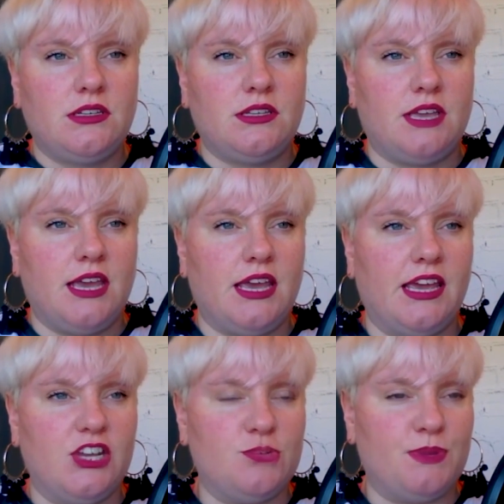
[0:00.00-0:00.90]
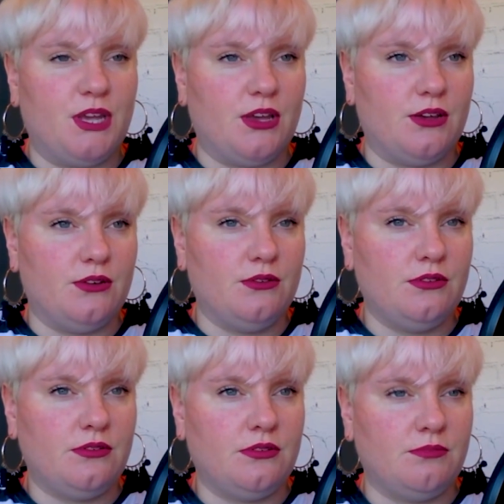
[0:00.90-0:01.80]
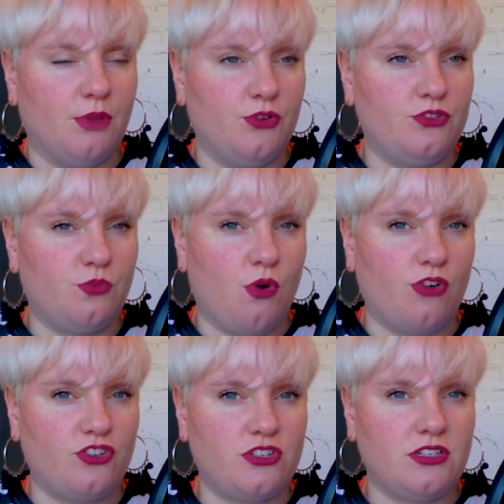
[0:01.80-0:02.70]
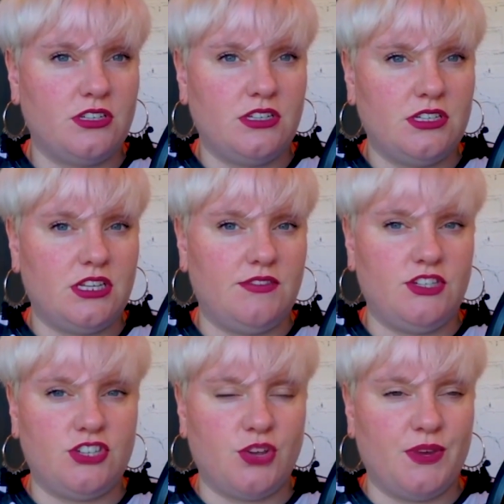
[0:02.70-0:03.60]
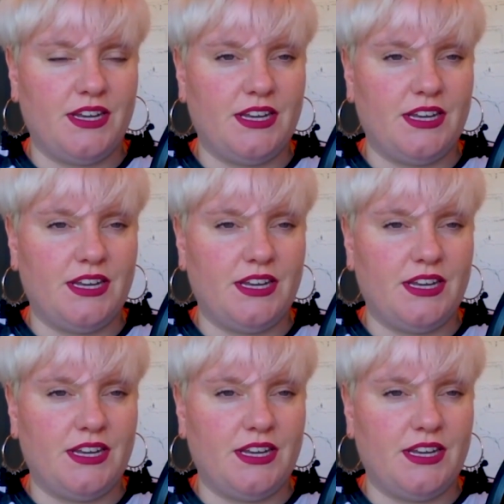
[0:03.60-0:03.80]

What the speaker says: the HBO most watched TV show in